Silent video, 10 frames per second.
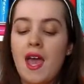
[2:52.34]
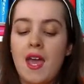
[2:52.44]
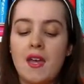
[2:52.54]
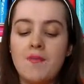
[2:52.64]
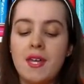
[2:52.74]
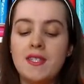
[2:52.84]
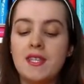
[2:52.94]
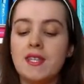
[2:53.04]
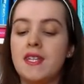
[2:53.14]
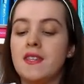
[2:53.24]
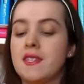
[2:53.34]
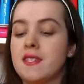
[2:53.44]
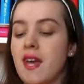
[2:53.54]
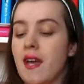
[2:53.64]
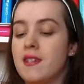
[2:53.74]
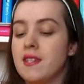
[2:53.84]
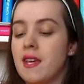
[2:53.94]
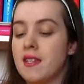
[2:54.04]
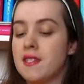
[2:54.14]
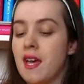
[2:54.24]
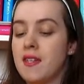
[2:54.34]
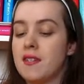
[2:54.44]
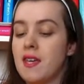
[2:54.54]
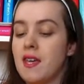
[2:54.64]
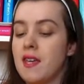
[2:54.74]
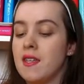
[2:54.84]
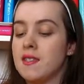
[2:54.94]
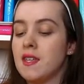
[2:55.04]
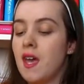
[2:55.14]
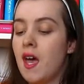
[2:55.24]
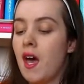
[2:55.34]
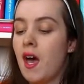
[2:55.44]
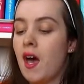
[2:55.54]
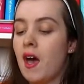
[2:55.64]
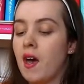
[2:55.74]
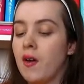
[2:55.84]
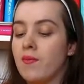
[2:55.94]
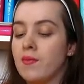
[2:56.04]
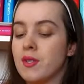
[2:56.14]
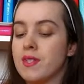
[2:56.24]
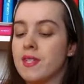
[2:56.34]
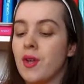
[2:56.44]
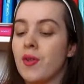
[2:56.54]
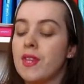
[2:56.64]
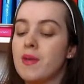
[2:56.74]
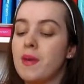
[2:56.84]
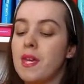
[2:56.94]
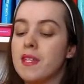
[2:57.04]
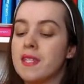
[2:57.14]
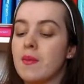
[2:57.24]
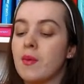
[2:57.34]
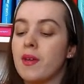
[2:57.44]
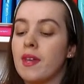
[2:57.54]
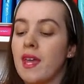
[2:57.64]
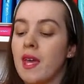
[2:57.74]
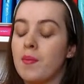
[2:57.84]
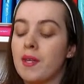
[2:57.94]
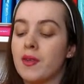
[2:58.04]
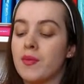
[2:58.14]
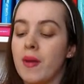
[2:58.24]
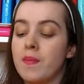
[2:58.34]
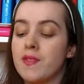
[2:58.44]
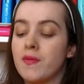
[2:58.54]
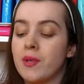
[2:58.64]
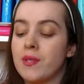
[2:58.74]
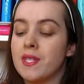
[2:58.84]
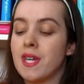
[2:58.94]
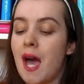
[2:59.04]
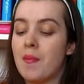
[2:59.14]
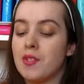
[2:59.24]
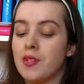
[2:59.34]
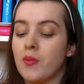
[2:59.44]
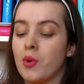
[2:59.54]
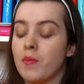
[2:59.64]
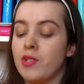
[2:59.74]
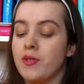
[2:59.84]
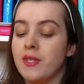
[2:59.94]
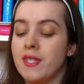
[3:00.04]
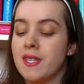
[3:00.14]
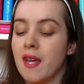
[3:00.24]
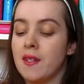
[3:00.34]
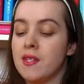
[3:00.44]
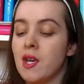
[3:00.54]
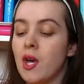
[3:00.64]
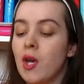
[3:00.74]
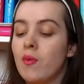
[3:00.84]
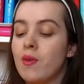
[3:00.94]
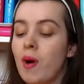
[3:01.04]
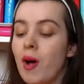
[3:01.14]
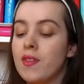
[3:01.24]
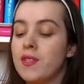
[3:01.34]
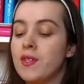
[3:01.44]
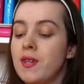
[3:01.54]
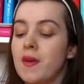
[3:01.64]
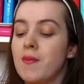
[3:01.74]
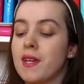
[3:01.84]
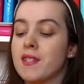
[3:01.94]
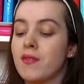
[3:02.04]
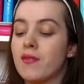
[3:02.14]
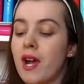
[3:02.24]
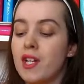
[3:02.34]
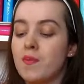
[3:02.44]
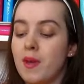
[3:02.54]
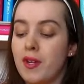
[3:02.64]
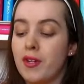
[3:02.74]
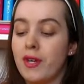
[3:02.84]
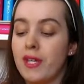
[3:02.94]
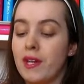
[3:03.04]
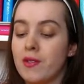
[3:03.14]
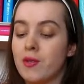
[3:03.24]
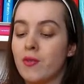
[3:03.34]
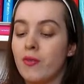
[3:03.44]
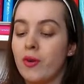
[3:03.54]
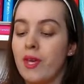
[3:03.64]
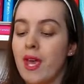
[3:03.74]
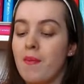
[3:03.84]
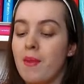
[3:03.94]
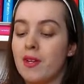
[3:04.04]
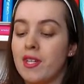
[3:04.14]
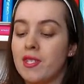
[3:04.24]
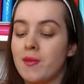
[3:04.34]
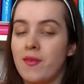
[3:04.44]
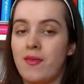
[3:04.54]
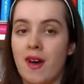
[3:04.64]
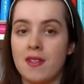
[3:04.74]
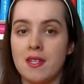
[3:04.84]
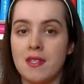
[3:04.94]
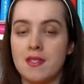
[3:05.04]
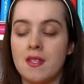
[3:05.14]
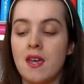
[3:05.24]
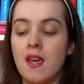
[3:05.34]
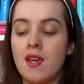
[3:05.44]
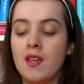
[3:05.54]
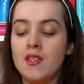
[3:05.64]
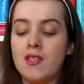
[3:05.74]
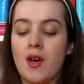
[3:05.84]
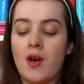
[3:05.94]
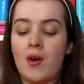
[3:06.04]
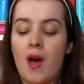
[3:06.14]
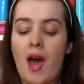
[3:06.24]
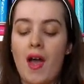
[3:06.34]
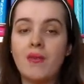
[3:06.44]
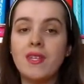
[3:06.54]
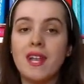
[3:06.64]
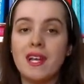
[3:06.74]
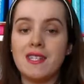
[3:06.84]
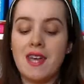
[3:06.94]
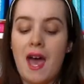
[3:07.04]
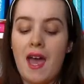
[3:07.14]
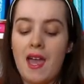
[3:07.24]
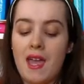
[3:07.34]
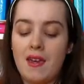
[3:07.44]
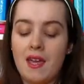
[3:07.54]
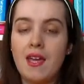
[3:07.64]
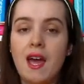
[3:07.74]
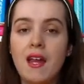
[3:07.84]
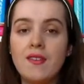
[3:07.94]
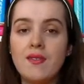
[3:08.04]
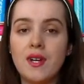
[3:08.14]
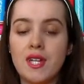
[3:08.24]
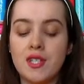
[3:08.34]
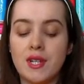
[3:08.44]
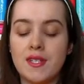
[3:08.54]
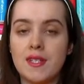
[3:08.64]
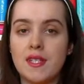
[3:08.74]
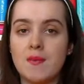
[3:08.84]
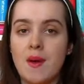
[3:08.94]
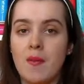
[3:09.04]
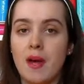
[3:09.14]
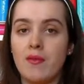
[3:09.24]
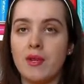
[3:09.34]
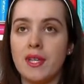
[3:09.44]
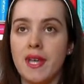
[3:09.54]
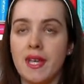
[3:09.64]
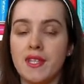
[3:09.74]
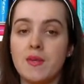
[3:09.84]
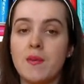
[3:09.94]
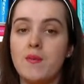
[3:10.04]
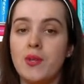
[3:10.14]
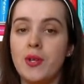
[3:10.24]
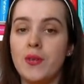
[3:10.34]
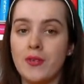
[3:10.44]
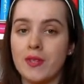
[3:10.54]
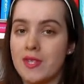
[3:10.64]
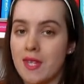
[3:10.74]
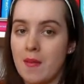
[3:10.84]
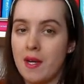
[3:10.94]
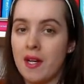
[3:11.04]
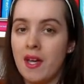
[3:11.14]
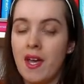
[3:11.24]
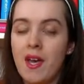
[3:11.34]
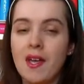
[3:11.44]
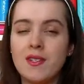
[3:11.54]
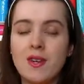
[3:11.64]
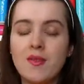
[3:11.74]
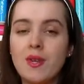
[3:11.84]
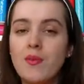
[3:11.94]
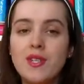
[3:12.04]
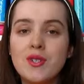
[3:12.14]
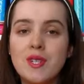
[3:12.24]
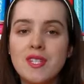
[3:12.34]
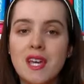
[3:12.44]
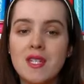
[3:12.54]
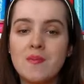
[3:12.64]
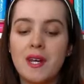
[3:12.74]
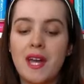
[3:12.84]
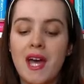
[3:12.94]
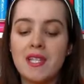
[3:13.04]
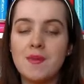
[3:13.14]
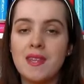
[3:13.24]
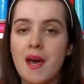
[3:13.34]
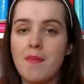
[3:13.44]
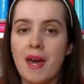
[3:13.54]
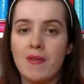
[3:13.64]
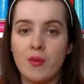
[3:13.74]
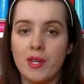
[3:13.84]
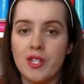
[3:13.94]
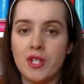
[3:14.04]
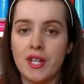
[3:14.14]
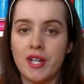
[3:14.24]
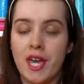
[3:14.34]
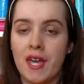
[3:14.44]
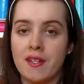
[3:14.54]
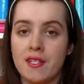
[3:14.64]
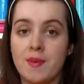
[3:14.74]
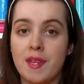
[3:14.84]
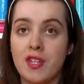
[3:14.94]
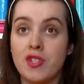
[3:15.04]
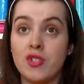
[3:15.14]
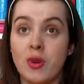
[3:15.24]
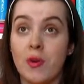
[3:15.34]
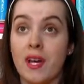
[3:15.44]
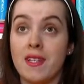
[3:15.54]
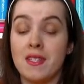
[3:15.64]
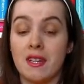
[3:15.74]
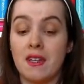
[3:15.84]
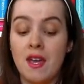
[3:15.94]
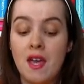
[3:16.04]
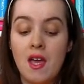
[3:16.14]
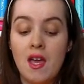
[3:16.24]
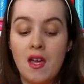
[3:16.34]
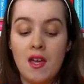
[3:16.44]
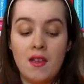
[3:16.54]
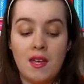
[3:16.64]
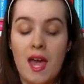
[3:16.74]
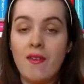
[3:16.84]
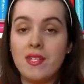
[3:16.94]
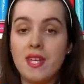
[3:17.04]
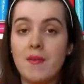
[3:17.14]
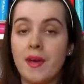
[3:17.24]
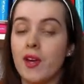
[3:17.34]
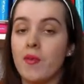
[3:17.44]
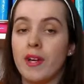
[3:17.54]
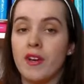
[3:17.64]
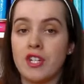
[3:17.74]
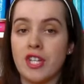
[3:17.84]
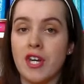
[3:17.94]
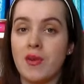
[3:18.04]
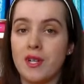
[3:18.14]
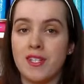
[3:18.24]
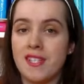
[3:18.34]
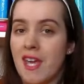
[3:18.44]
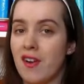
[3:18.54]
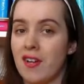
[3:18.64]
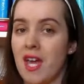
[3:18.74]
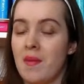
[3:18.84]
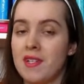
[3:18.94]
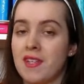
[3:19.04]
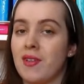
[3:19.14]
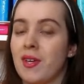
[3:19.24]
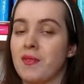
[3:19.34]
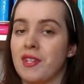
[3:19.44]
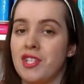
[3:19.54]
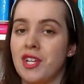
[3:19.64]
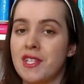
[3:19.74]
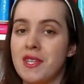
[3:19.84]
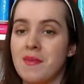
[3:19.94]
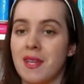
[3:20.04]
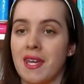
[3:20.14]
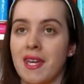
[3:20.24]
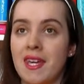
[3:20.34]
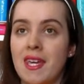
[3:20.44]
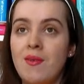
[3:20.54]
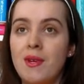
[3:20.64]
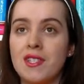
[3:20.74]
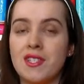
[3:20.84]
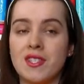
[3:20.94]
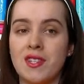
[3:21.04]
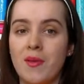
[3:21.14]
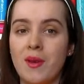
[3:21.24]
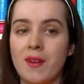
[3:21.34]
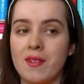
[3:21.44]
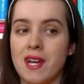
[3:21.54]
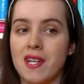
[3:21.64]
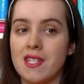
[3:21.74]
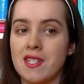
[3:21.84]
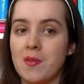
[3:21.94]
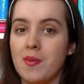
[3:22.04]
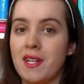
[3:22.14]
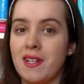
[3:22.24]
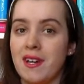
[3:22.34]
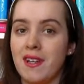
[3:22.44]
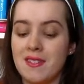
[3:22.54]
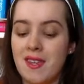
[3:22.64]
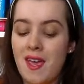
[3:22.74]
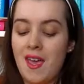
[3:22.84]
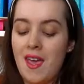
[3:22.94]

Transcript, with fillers: And basically this scent, it says, is, so it says, only at the peak of summer we can handpick the ripest fruits to capture their warm, juicy scent. We ball unique mix of fresh, bitter green notes with fruity and milky sweet facets. So I really liked that, and it kind of has a very interesting smell, but I really like it. It's going to be beautiful for the summer. It's not really a wintry scent, but it hasn't been that bad of a winter here in Canada. It's been like so nice. Like every day I'm like, oh my gosh, like I don't want to say it on camera because I feel like I'm going to jinx it, but like even when it's snowy outside, it's still pretty nice.